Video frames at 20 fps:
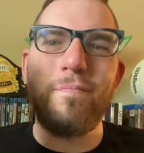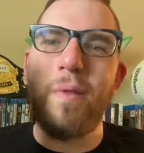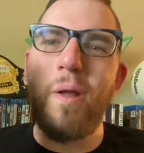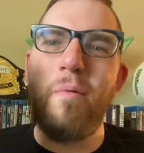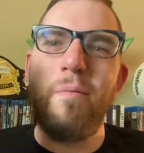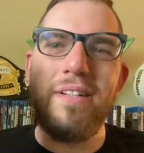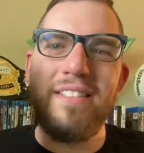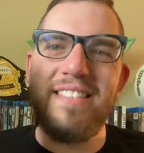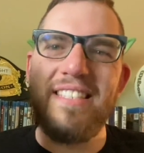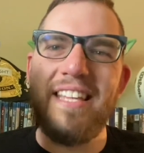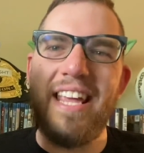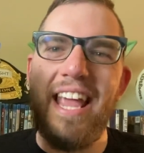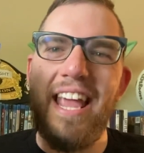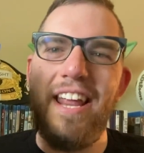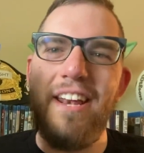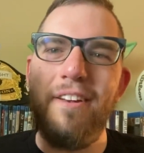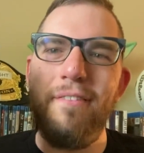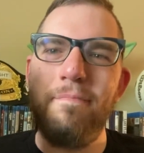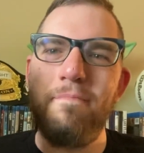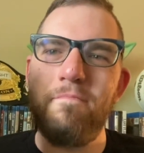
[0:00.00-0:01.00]
Once
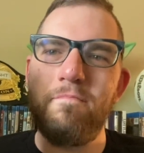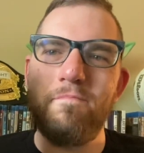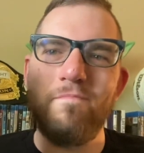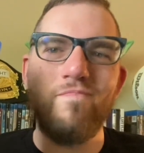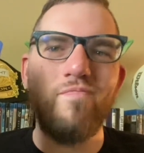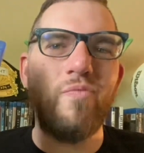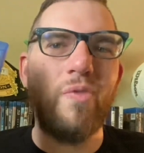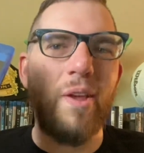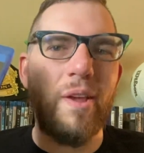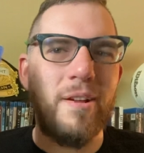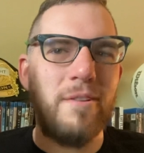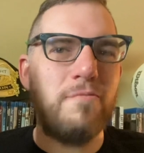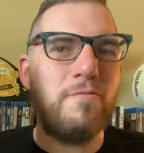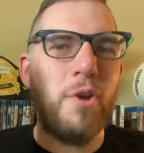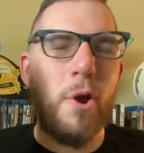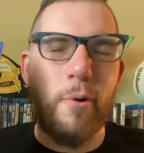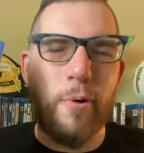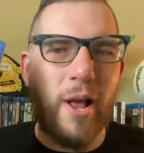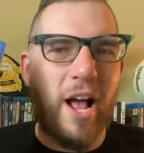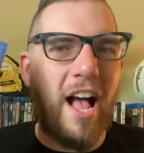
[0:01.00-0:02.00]
again,
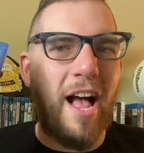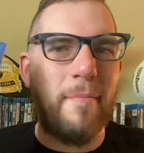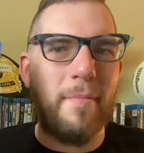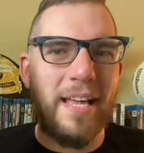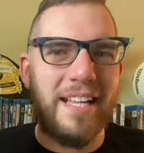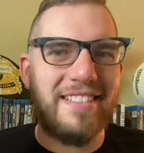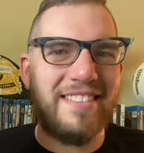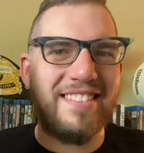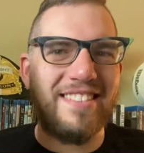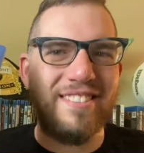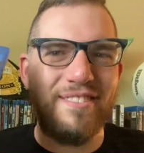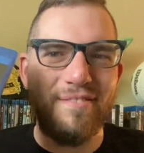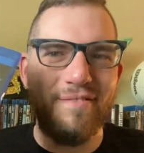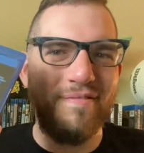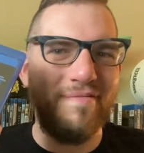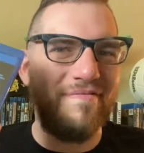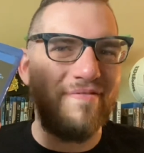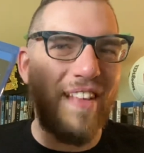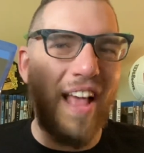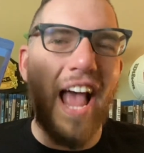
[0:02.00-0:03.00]
no comments.
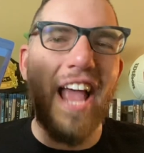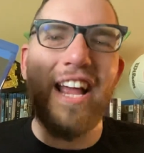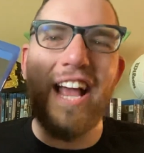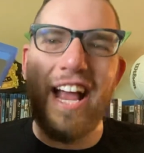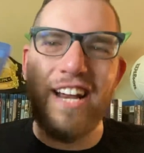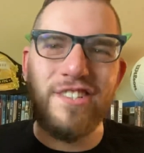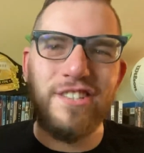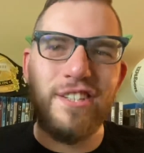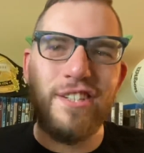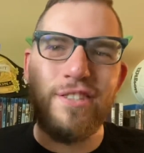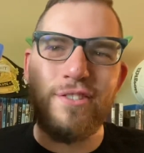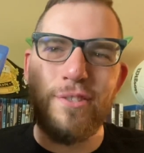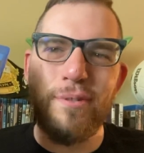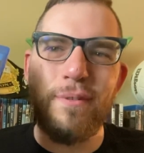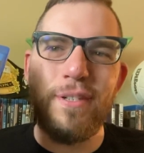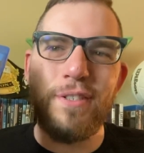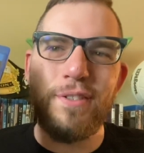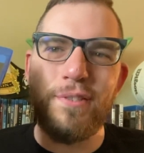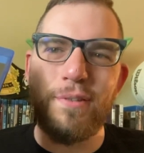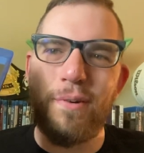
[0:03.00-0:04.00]
I actually do
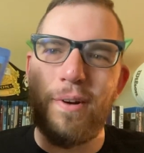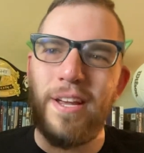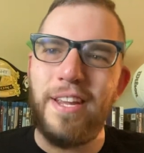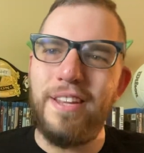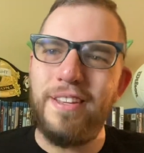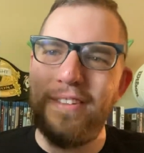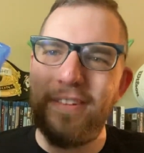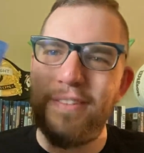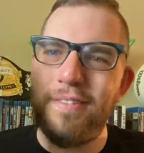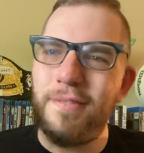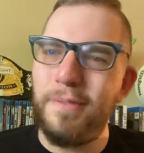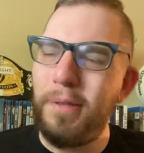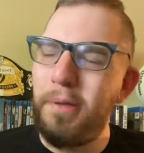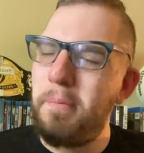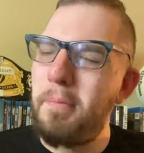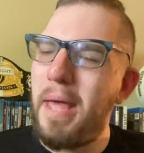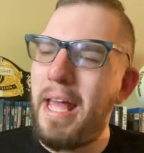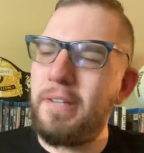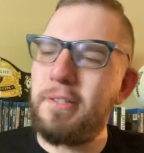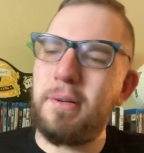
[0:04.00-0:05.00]
enjoy the
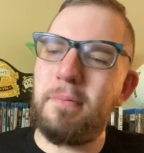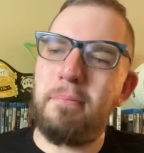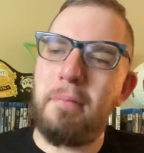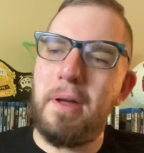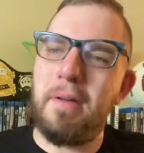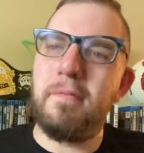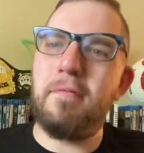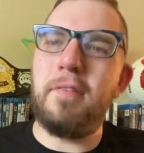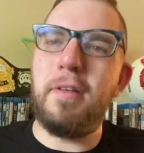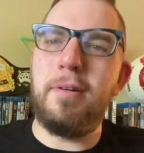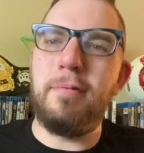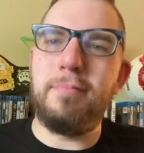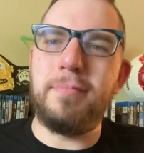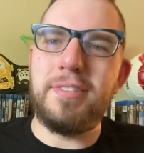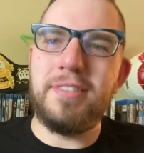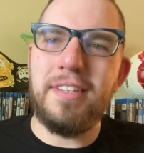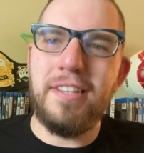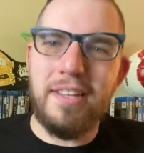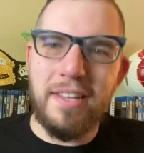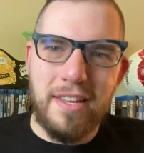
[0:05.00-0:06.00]
Magic Mike
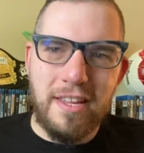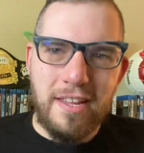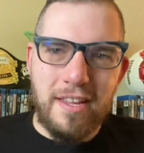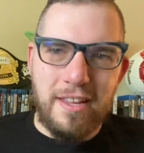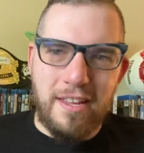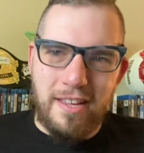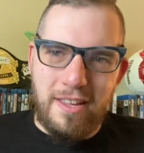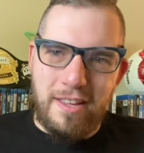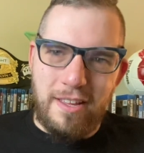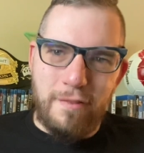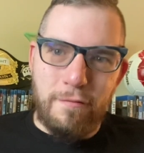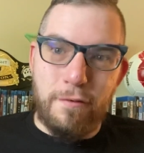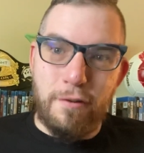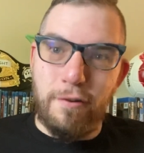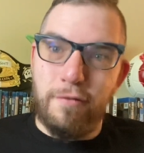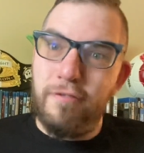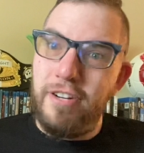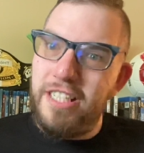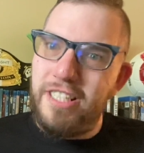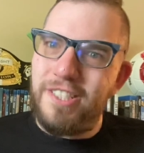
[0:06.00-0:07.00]
films
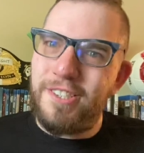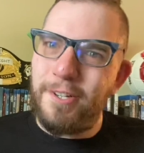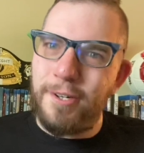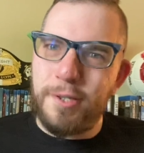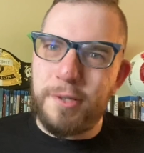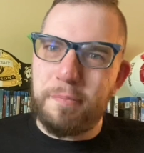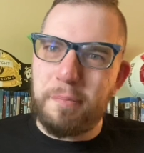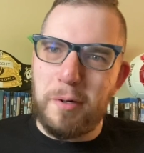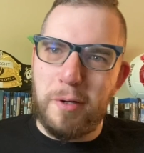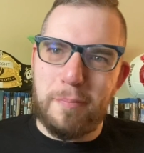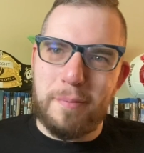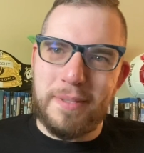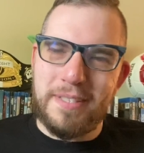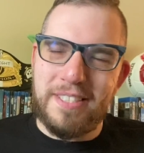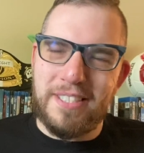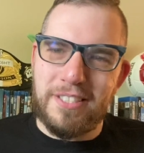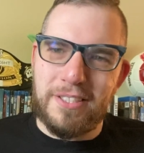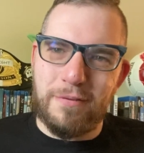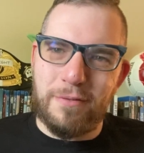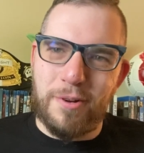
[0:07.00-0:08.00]
for research
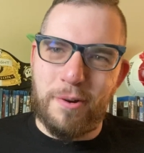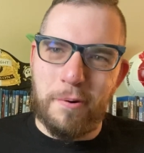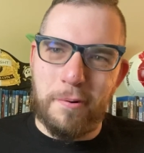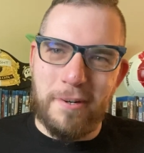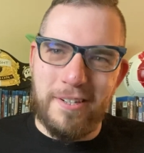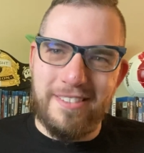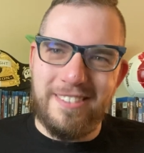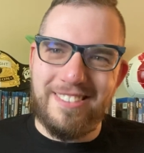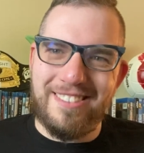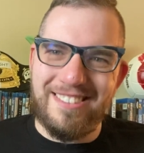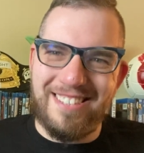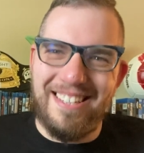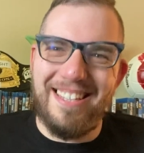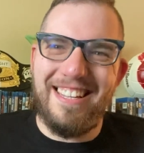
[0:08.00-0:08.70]
purposes, of course.